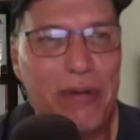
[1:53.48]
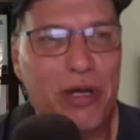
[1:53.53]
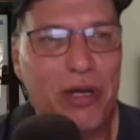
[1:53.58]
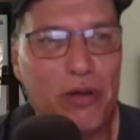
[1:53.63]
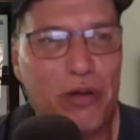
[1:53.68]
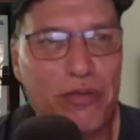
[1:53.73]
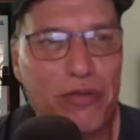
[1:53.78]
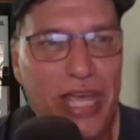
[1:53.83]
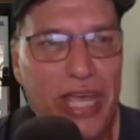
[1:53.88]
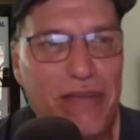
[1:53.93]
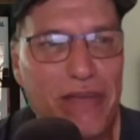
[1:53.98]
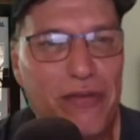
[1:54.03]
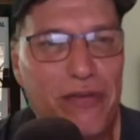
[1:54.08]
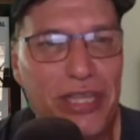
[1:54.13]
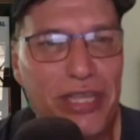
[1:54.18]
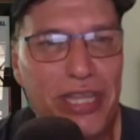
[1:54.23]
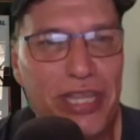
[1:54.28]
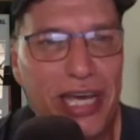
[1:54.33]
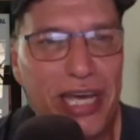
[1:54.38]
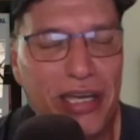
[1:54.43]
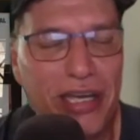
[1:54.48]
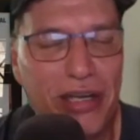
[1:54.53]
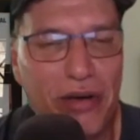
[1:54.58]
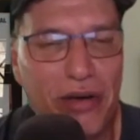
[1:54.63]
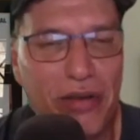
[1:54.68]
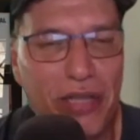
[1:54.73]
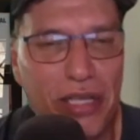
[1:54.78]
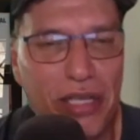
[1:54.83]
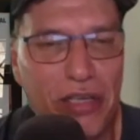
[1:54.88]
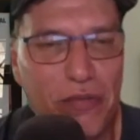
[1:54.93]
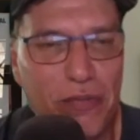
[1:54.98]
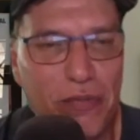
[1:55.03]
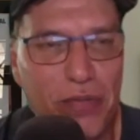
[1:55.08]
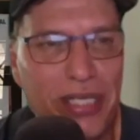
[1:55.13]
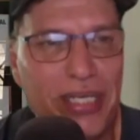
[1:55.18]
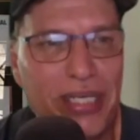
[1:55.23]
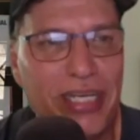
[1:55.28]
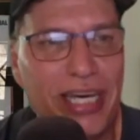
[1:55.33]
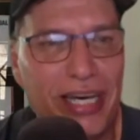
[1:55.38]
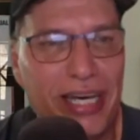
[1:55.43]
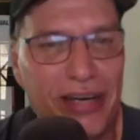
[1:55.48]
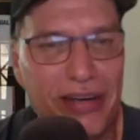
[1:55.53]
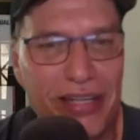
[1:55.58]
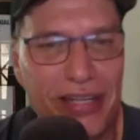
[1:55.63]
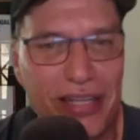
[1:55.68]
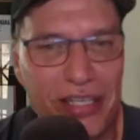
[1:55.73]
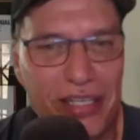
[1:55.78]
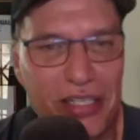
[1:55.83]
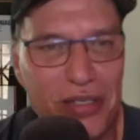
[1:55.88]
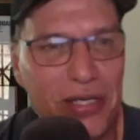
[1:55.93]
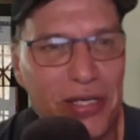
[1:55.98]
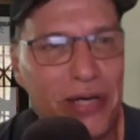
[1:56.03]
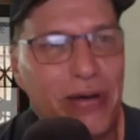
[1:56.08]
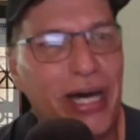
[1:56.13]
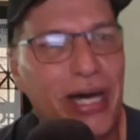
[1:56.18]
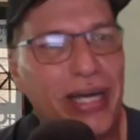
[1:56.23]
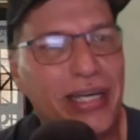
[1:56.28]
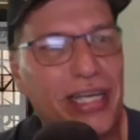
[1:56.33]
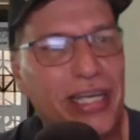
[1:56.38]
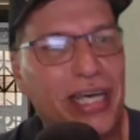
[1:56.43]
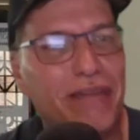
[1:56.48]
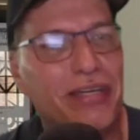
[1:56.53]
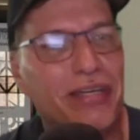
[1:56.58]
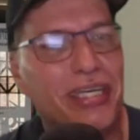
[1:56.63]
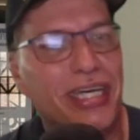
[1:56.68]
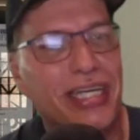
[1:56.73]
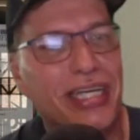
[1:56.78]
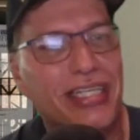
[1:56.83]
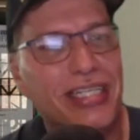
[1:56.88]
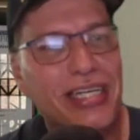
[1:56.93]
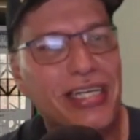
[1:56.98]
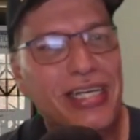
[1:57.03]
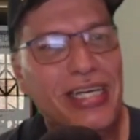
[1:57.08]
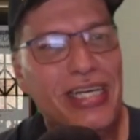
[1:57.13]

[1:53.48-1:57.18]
hole, thankfully, that I know that you've been down and that you know how to navigate.